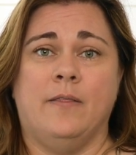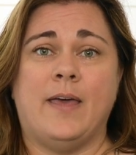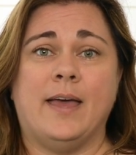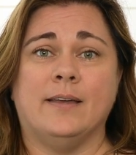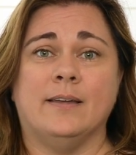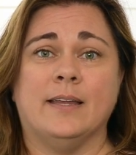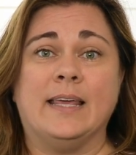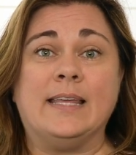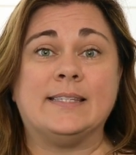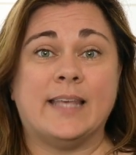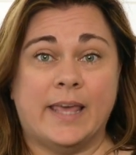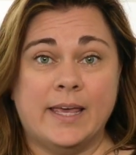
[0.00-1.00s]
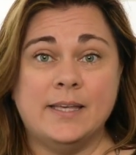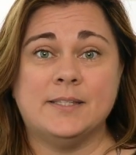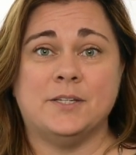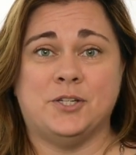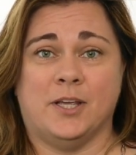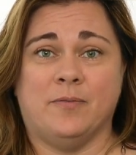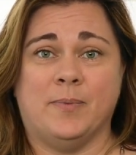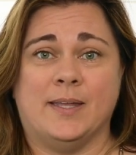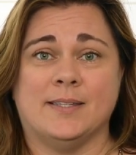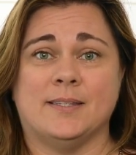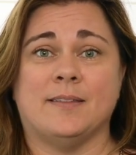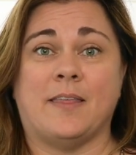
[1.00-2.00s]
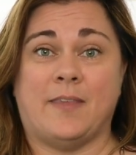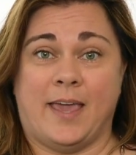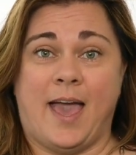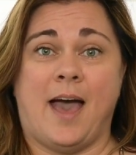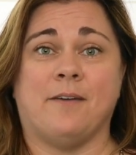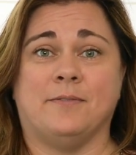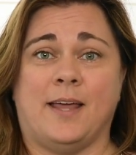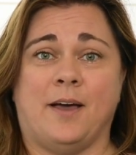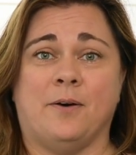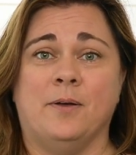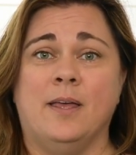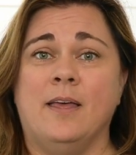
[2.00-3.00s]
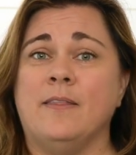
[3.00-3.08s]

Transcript: that it's His achievements that they have now,